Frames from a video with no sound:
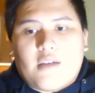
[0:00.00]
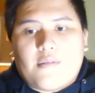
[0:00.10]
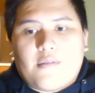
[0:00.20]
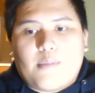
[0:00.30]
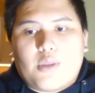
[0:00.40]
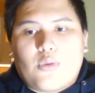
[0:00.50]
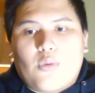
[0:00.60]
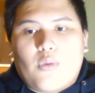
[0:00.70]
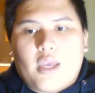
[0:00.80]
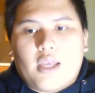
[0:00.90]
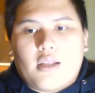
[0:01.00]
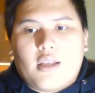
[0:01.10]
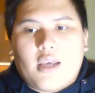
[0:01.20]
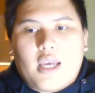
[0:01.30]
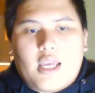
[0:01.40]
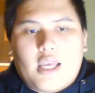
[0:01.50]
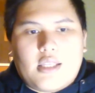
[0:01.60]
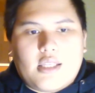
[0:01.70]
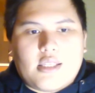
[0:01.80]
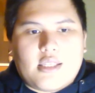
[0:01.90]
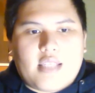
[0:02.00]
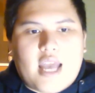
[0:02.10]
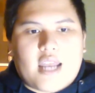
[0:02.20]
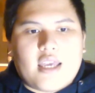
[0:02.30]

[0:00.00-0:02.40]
but the wind and distant static.